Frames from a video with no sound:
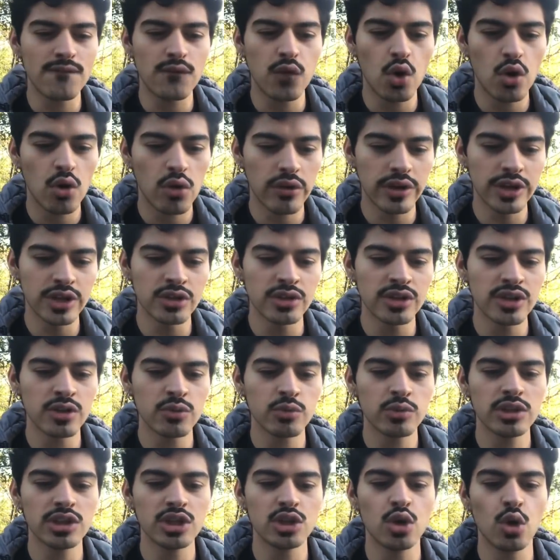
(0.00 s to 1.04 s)
for it you didn't
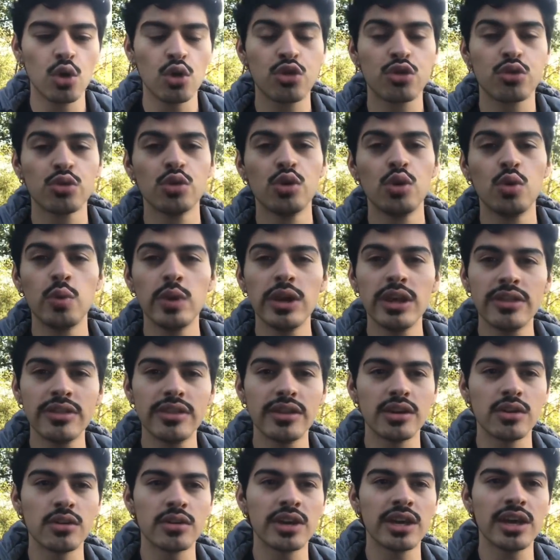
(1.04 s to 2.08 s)
really go through with
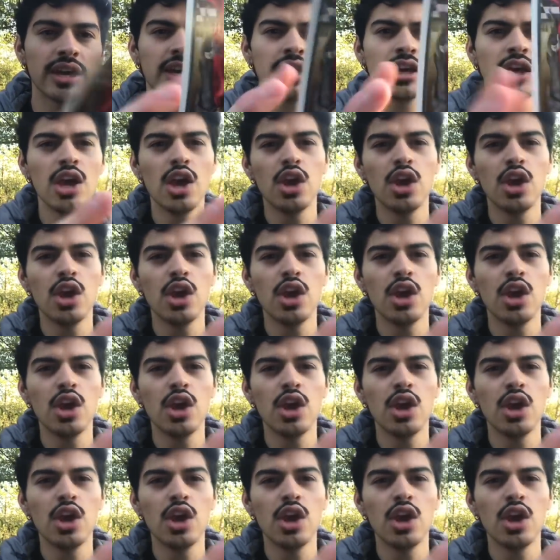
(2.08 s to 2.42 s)
it okay